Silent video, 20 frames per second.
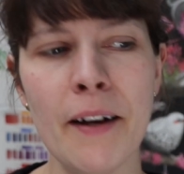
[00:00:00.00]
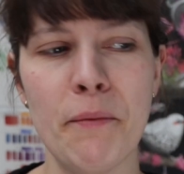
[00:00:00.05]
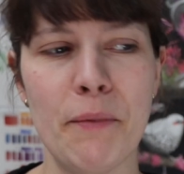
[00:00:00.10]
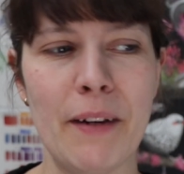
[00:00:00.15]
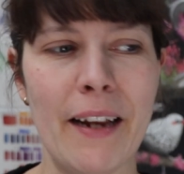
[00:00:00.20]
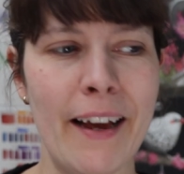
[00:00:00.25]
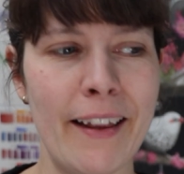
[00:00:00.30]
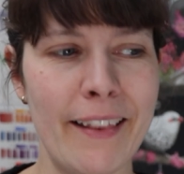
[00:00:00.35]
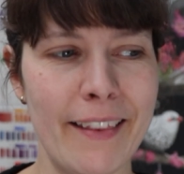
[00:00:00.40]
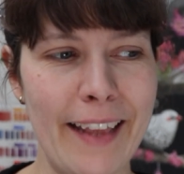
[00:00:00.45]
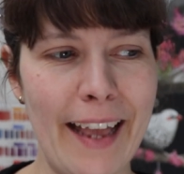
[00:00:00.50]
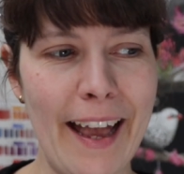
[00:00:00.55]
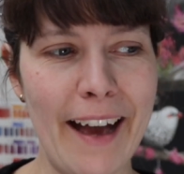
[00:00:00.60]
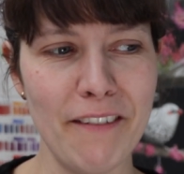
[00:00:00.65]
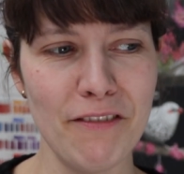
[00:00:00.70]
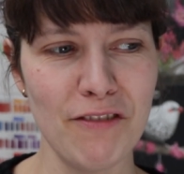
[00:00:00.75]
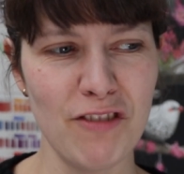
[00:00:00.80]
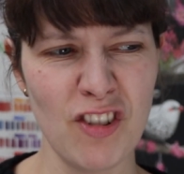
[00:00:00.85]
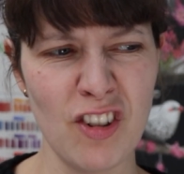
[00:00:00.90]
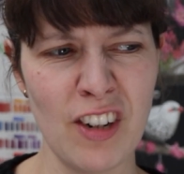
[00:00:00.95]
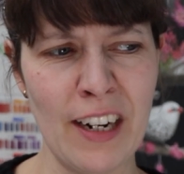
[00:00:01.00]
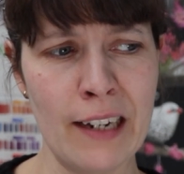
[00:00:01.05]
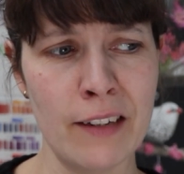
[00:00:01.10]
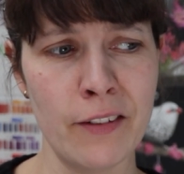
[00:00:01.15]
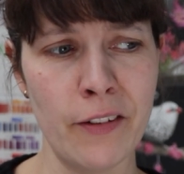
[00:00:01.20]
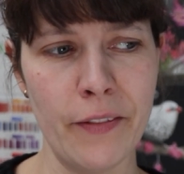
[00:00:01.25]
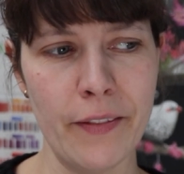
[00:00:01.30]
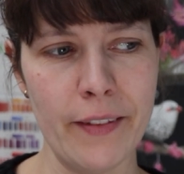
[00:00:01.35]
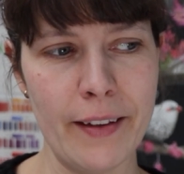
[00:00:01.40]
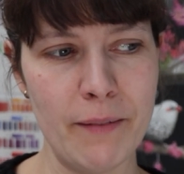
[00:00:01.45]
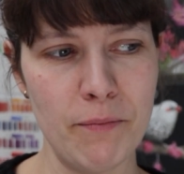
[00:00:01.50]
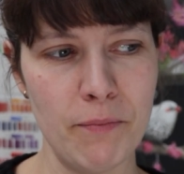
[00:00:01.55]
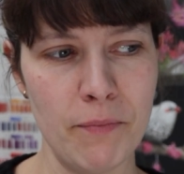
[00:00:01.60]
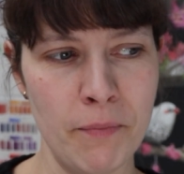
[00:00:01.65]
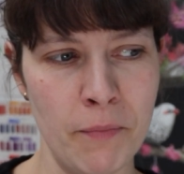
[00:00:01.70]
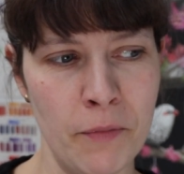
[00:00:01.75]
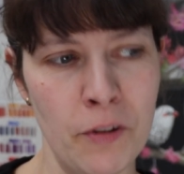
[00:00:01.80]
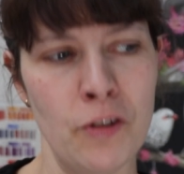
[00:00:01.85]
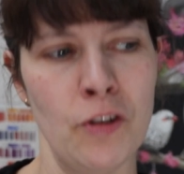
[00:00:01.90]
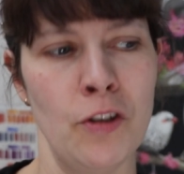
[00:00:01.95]
I mean, they haven't checked on
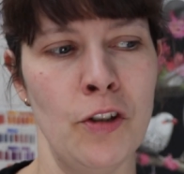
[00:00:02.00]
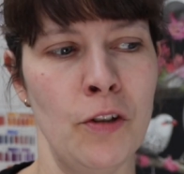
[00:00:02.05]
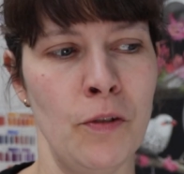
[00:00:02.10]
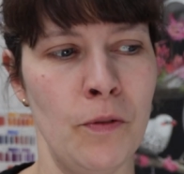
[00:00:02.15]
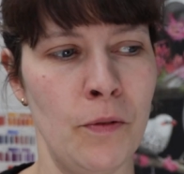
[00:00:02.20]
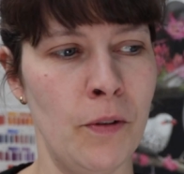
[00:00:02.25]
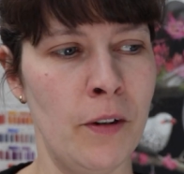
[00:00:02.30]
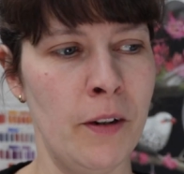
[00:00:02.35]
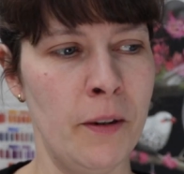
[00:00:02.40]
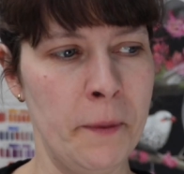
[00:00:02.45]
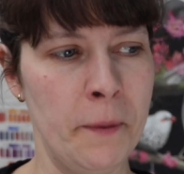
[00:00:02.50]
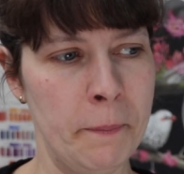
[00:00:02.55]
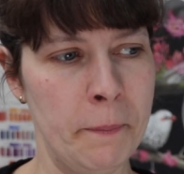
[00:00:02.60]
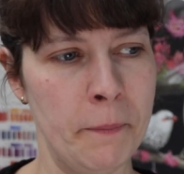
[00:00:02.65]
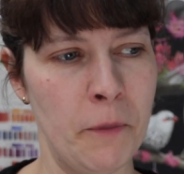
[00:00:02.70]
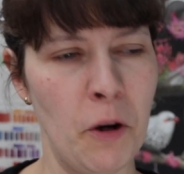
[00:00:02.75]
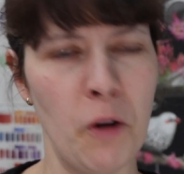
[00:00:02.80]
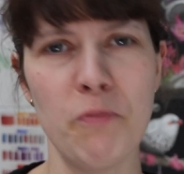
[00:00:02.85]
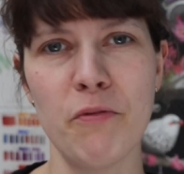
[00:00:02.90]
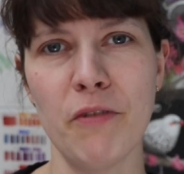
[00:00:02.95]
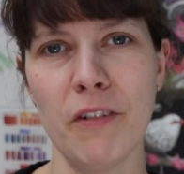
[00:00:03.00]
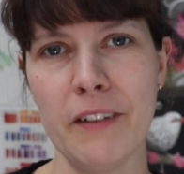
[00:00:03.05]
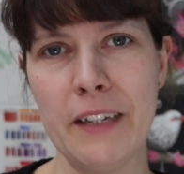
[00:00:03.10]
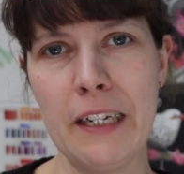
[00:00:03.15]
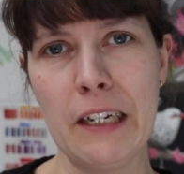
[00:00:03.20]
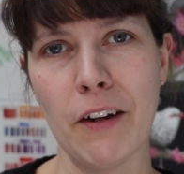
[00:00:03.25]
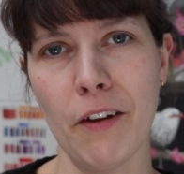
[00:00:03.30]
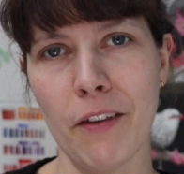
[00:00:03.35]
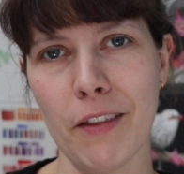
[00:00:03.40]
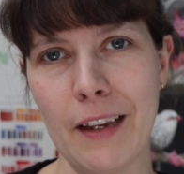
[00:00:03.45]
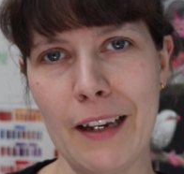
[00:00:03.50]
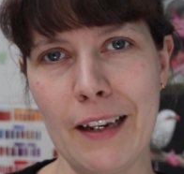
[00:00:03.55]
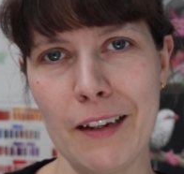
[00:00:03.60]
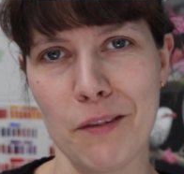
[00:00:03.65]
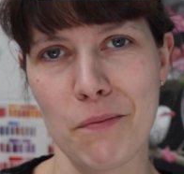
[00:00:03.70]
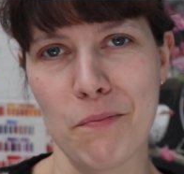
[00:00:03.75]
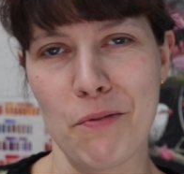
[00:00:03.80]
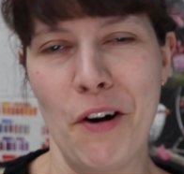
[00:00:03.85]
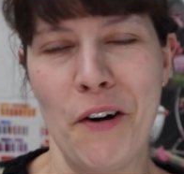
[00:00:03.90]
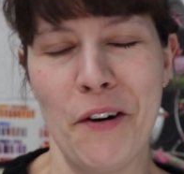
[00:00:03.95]
them, so hopefully nothing
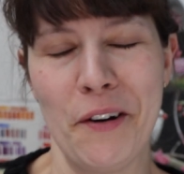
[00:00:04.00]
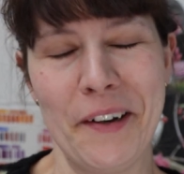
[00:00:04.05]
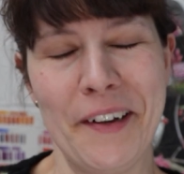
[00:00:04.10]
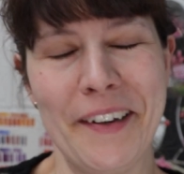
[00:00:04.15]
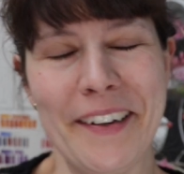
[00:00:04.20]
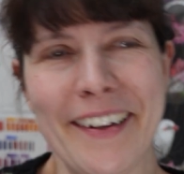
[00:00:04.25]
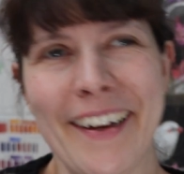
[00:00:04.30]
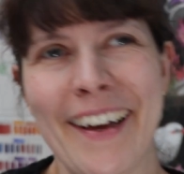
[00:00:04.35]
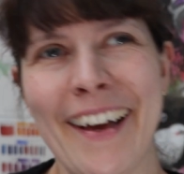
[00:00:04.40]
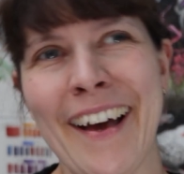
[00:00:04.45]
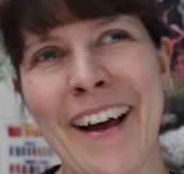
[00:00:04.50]
is broken.